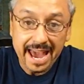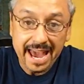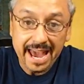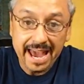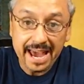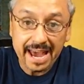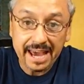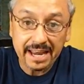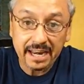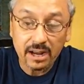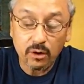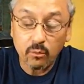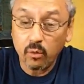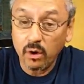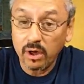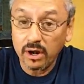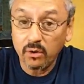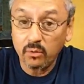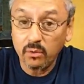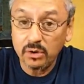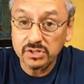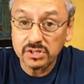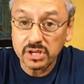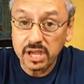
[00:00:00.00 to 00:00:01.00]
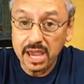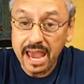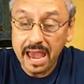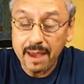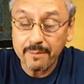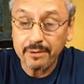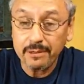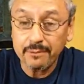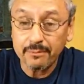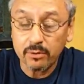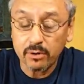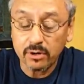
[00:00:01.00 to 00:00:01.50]
And I want to wish a
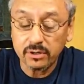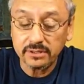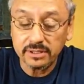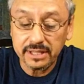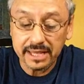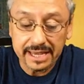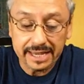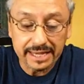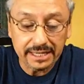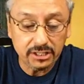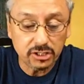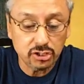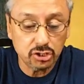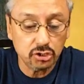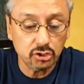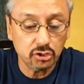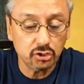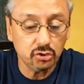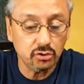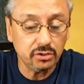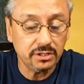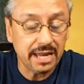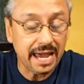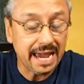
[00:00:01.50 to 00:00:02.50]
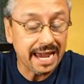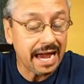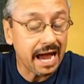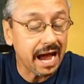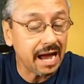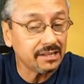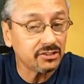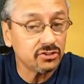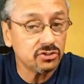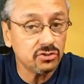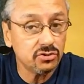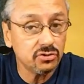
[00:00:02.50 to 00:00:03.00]
happy birthday to
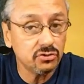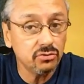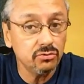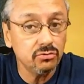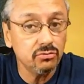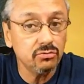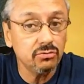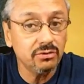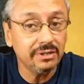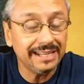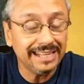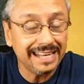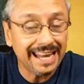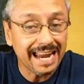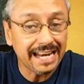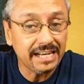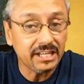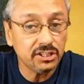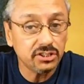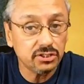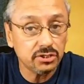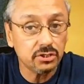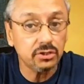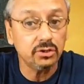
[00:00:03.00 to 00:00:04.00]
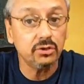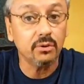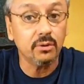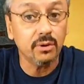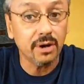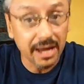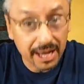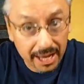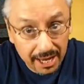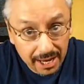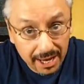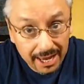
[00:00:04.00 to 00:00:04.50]

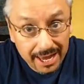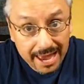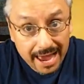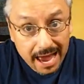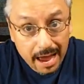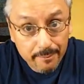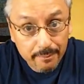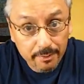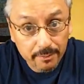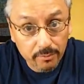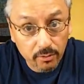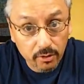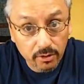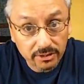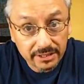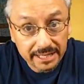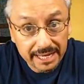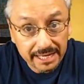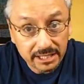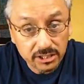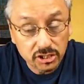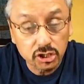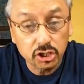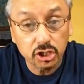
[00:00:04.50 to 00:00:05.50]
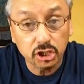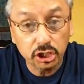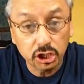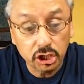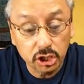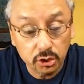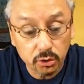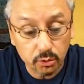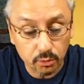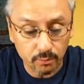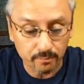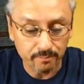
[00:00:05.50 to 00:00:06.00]
Naihatsu92. Happy birthday to
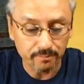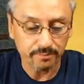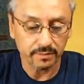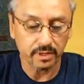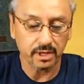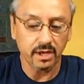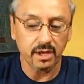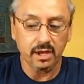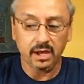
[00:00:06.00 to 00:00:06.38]
you.